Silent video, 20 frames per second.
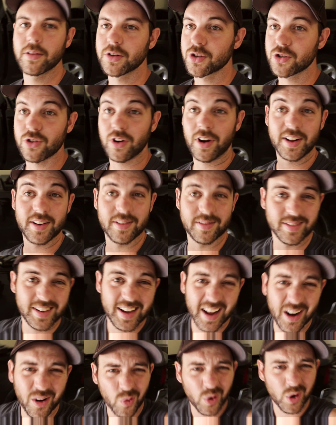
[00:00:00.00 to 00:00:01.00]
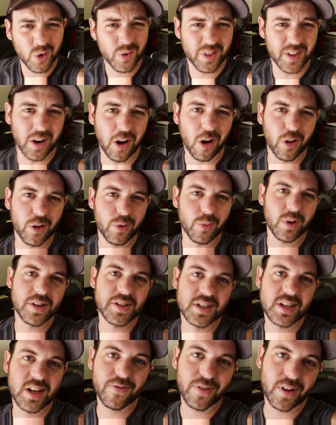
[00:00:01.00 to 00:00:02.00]
just trying to kind of work with an
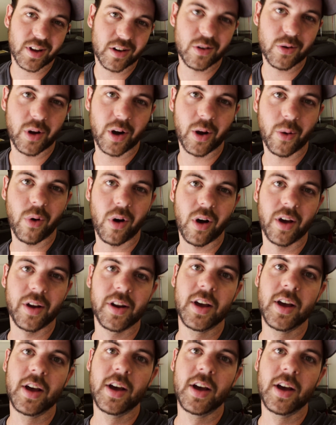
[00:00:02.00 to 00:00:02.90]
all-in-one, see if it can do what I want.